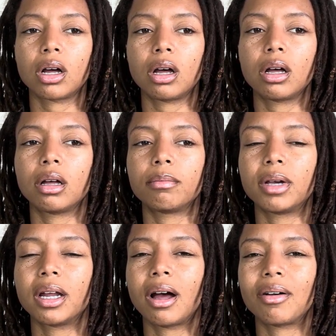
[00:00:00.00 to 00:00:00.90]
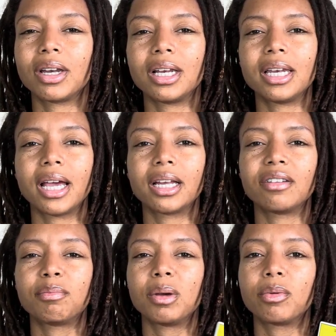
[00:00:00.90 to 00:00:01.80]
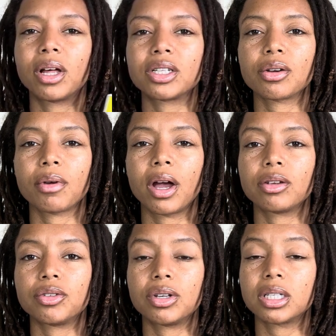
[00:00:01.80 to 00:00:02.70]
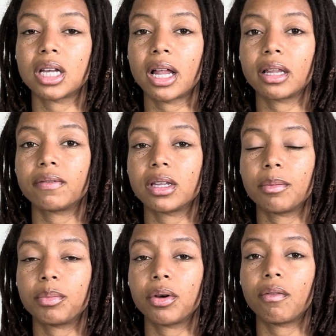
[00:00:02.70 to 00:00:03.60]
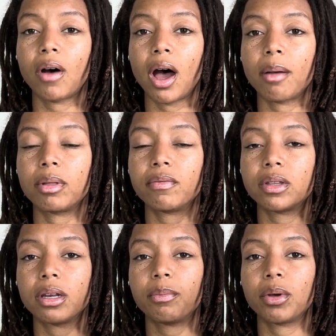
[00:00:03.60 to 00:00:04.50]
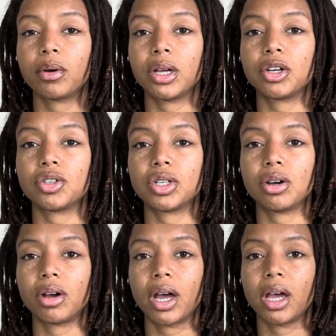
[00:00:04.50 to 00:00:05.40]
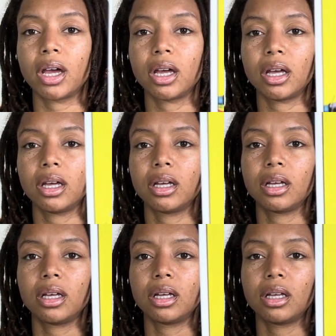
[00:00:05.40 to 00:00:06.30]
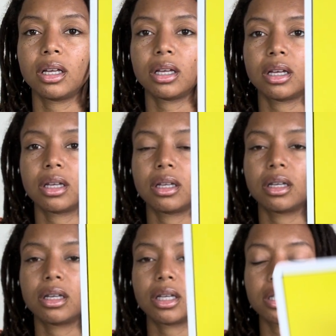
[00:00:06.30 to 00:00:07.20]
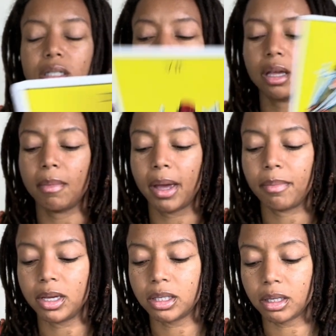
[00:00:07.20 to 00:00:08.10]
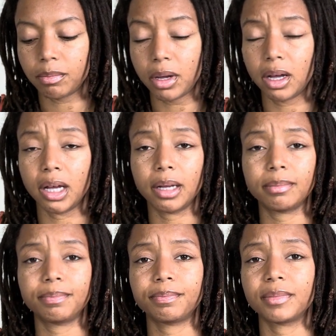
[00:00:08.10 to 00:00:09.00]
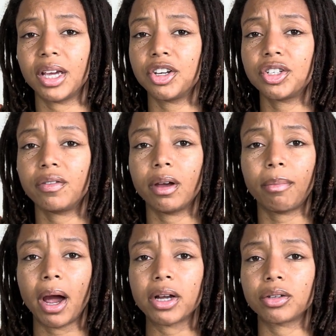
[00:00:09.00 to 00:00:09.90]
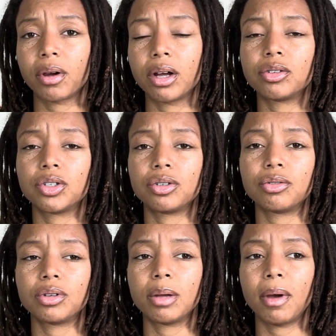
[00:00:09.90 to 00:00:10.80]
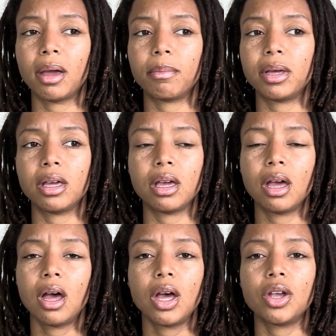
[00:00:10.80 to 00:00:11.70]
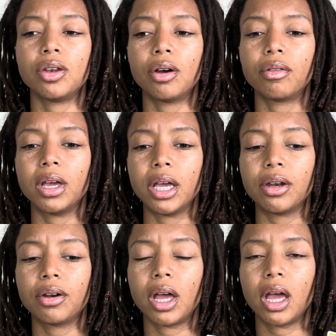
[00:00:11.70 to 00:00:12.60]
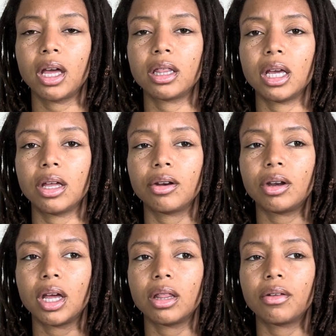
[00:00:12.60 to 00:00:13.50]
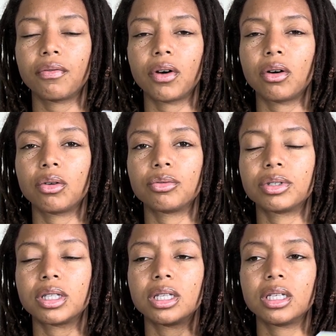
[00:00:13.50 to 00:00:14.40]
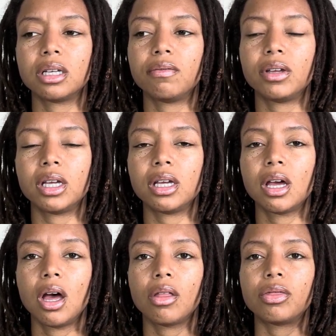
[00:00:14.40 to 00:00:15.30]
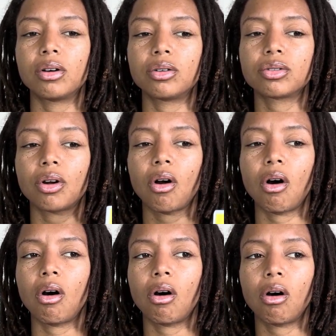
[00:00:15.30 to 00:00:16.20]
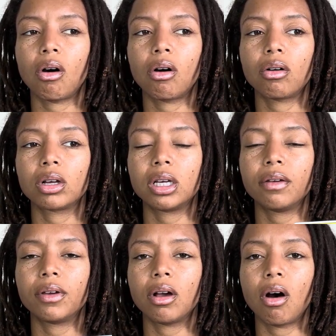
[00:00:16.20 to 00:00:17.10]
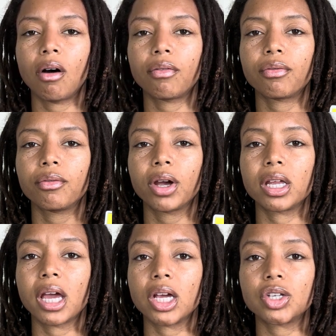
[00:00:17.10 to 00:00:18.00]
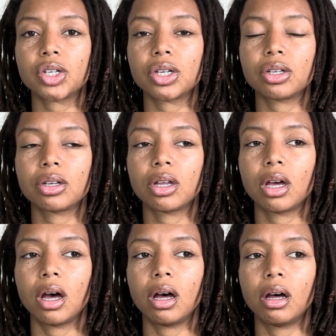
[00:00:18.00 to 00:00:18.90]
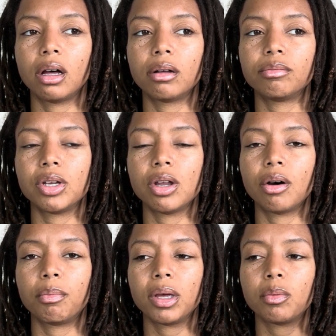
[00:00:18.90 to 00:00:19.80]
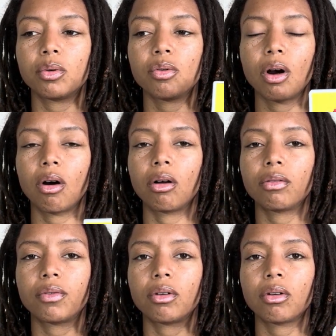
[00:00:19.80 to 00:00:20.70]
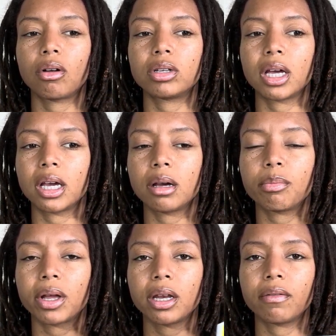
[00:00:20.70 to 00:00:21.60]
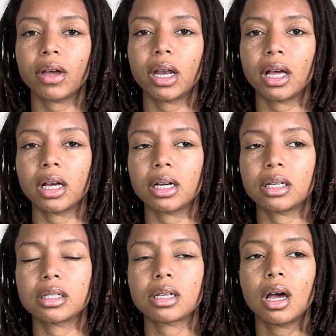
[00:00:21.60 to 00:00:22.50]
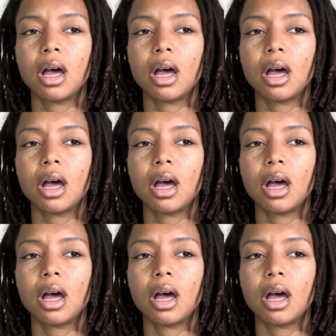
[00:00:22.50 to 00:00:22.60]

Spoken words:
Cut out any negative people that's around you that's not lifting up your vibe, lifting up your energy, okay? Because it might be some energy vampires around you. It might be, you know, the internet, the phones, the TV. Those are all giving off radiation. You know, people who are on the phone all day complain of headaches.